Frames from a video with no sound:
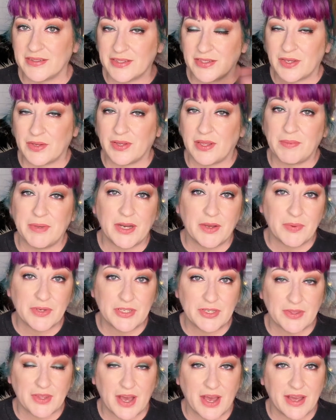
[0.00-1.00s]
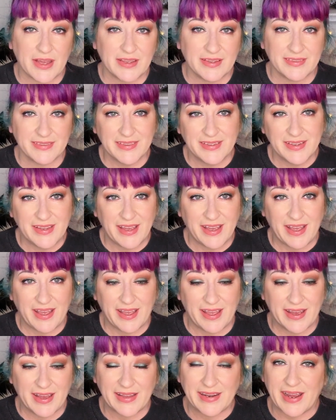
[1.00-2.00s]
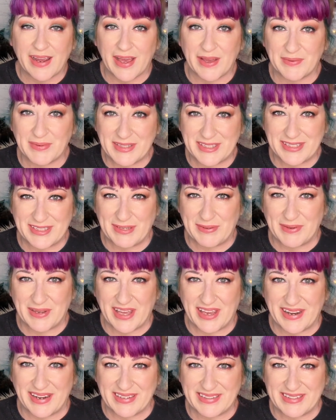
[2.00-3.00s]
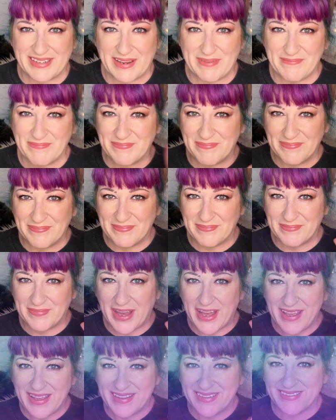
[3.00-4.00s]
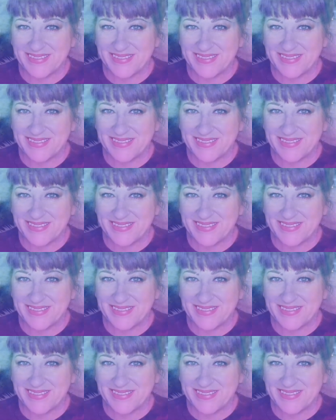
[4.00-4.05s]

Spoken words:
So let me know what you thought, and I will see you again next time. Bye.